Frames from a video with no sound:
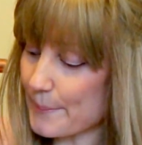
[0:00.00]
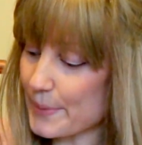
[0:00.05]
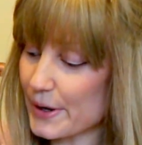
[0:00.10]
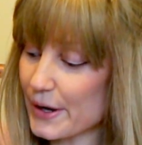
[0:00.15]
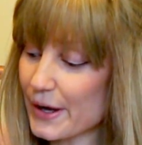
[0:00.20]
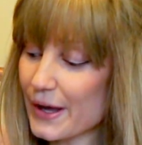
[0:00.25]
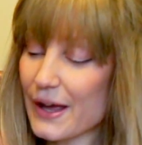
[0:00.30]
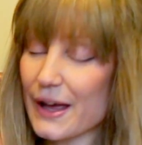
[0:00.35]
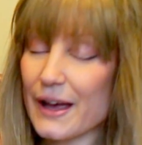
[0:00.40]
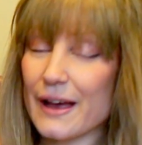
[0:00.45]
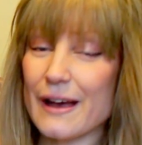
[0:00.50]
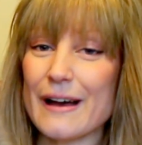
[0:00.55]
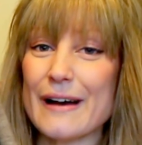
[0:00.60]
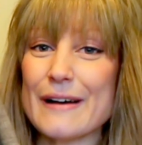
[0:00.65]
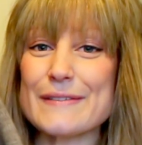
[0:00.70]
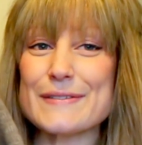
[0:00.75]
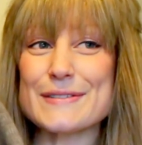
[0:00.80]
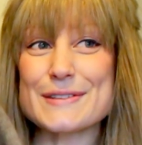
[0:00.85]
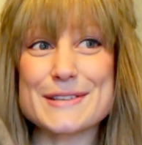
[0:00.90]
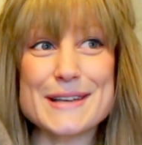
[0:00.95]
But
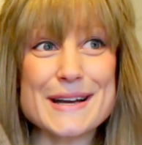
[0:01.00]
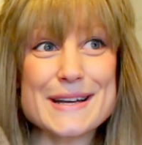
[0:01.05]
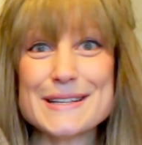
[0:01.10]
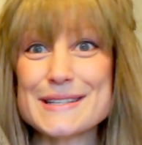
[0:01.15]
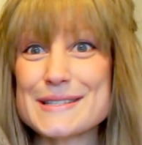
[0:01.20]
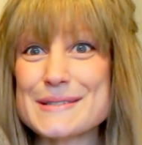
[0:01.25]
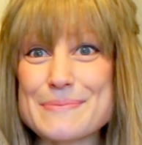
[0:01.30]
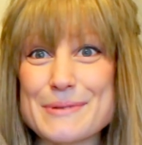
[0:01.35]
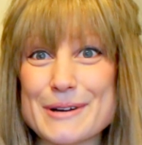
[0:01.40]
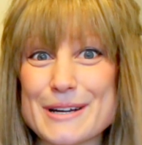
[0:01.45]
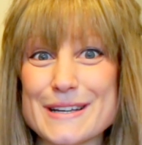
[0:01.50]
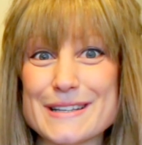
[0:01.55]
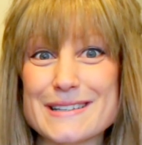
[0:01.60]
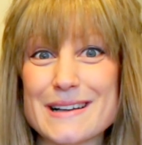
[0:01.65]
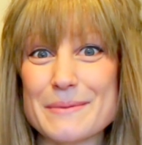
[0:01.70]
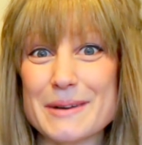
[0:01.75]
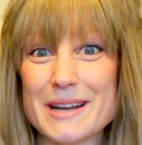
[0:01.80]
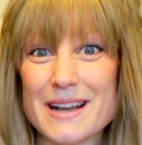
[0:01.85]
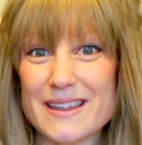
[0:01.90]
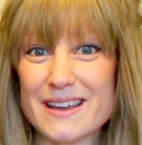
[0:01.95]
for Sainsburys,
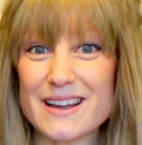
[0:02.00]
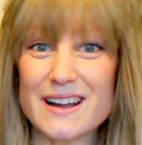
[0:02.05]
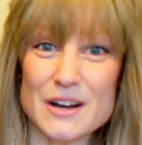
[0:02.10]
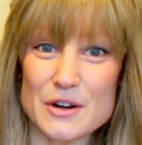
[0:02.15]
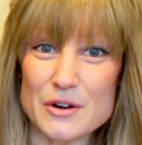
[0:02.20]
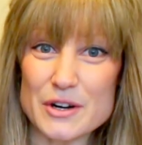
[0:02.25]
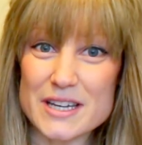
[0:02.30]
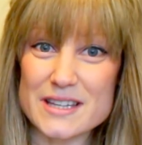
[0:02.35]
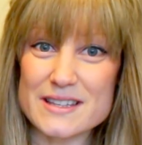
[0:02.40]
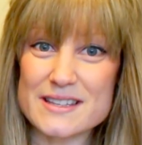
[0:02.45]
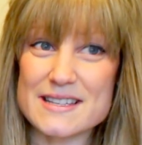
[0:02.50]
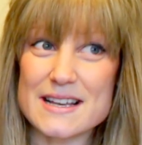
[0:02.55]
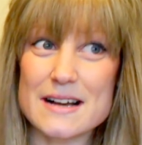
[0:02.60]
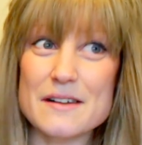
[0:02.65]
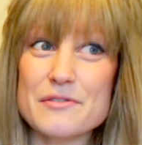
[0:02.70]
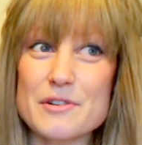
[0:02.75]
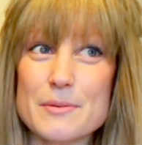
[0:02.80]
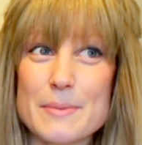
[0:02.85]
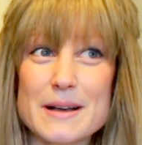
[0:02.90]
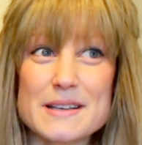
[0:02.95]
I mean, I think I got it in the
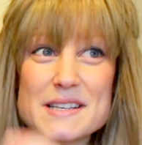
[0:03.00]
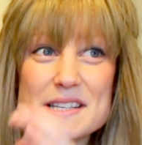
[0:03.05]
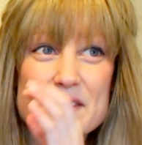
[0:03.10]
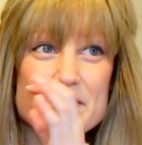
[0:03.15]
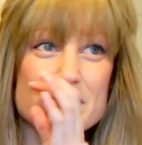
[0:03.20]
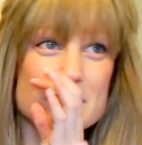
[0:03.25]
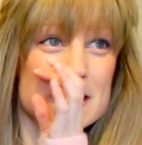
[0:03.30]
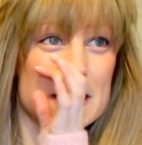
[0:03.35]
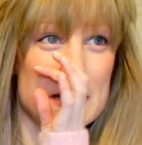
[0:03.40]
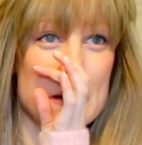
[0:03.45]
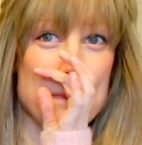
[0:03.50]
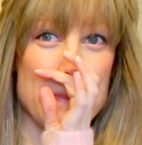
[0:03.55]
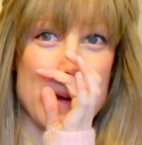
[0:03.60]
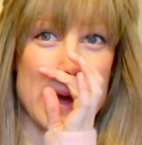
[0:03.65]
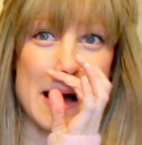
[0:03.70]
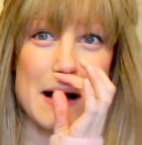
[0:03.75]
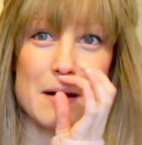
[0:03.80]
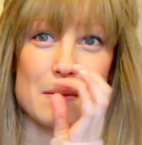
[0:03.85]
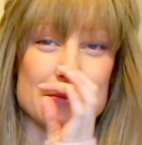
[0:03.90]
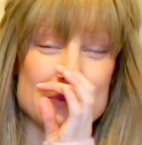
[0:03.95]
sale for about
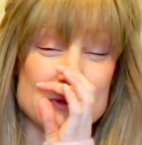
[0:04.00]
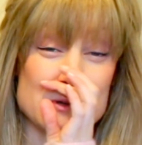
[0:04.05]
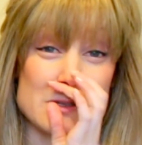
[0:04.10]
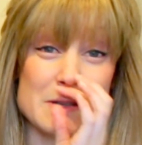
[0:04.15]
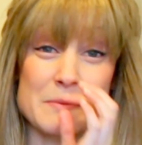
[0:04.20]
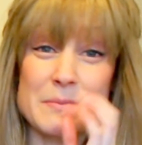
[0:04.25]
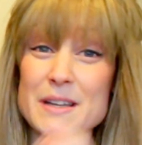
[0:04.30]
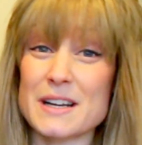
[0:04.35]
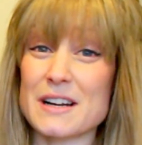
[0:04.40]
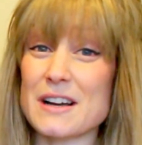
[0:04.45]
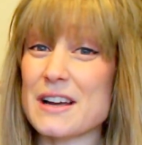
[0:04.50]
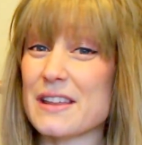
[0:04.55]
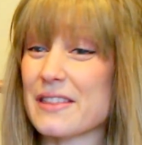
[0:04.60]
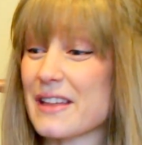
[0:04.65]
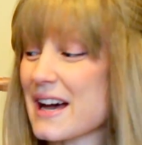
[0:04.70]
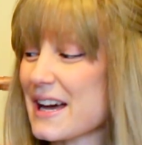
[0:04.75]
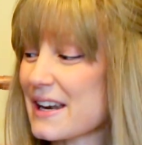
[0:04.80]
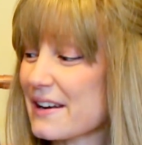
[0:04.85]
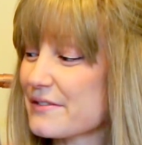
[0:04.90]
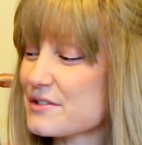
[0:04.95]
£17 or something like
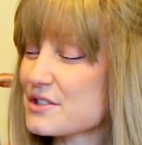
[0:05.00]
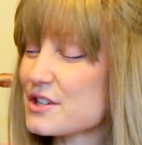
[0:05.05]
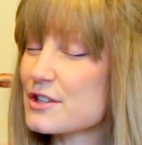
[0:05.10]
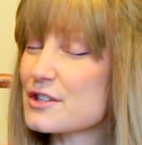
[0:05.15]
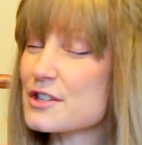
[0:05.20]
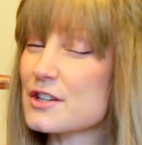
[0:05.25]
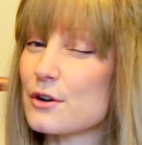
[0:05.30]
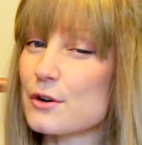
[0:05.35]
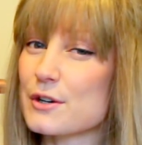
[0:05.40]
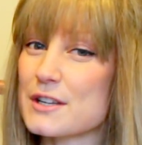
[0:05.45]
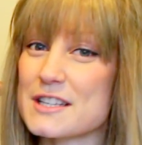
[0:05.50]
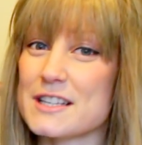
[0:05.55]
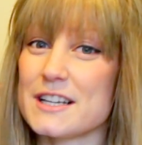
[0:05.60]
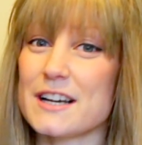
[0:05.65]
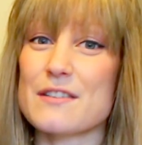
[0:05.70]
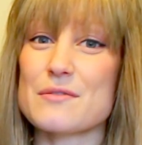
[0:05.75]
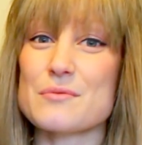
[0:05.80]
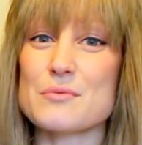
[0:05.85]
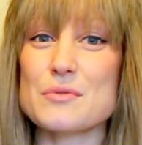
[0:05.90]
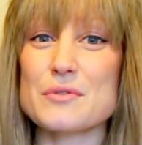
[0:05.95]
that, and I've just, honestly,
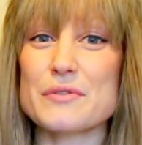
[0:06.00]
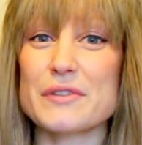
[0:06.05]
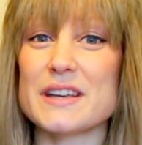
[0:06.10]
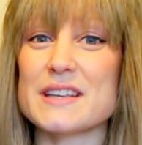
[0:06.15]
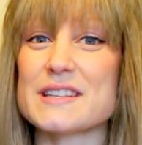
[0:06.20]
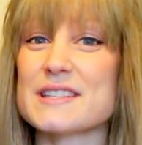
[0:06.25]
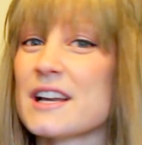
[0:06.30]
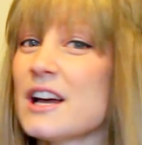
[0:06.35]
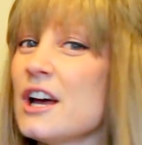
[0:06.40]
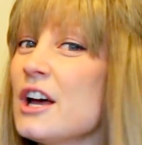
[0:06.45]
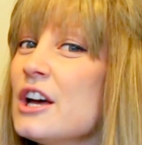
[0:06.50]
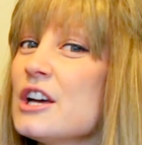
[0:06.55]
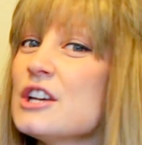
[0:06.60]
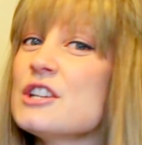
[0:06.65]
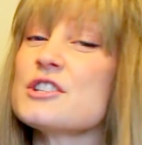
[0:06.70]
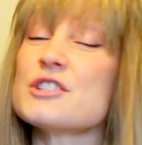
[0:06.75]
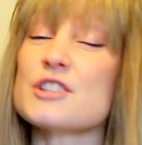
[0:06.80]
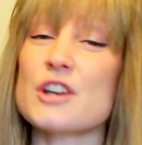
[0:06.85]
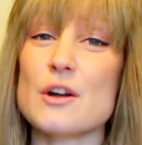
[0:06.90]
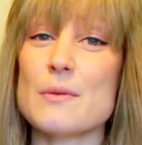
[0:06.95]
I've worn this
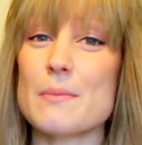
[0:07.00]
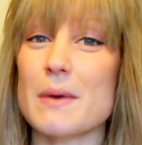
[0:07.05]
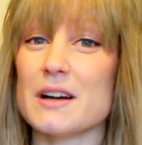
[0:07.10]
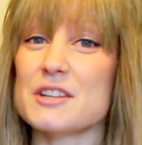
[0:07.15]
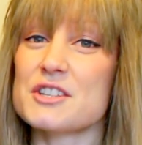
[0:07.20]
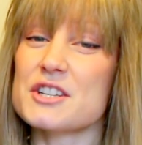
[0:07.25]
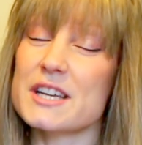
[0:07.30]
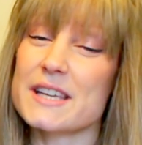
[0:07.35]
so much.